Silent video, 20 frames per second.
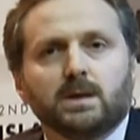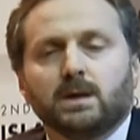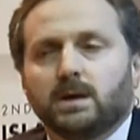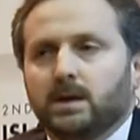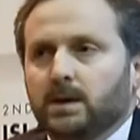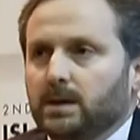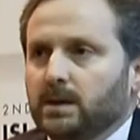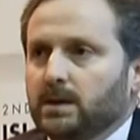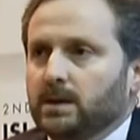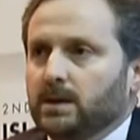
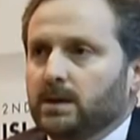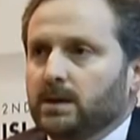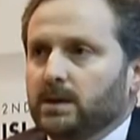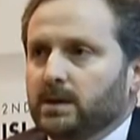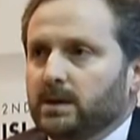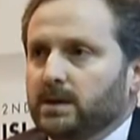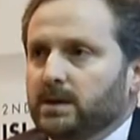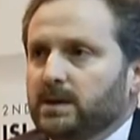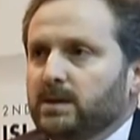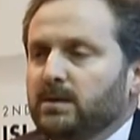
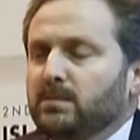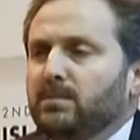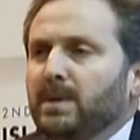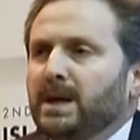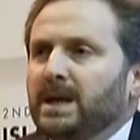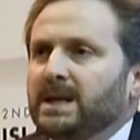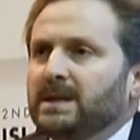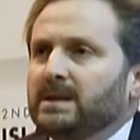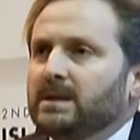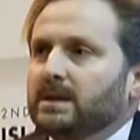The
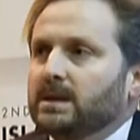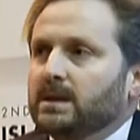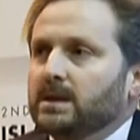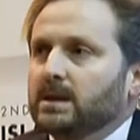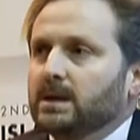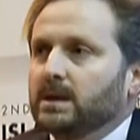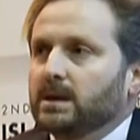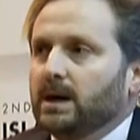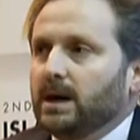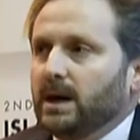main
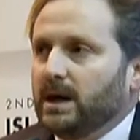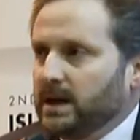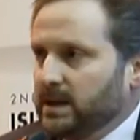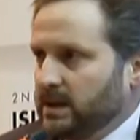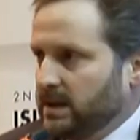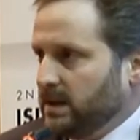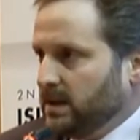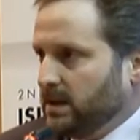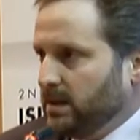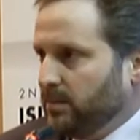
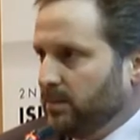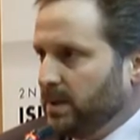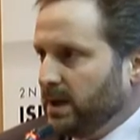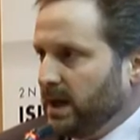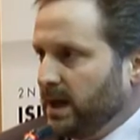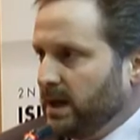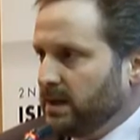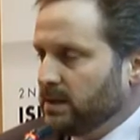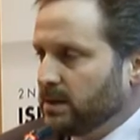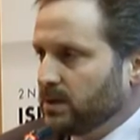idea
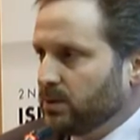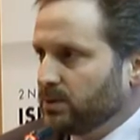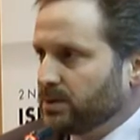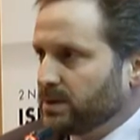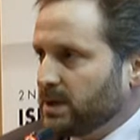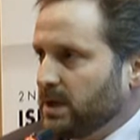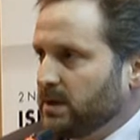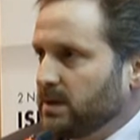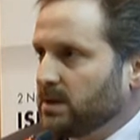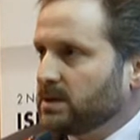behind the
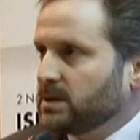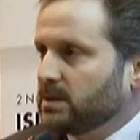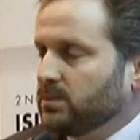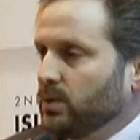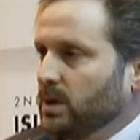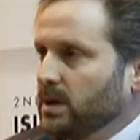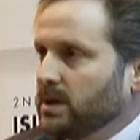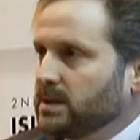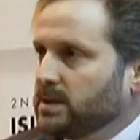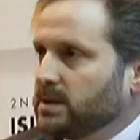Crusaders
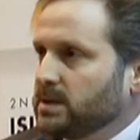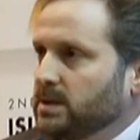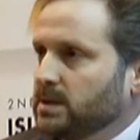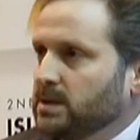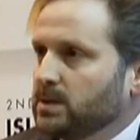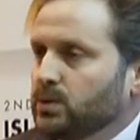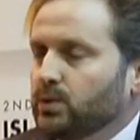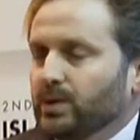was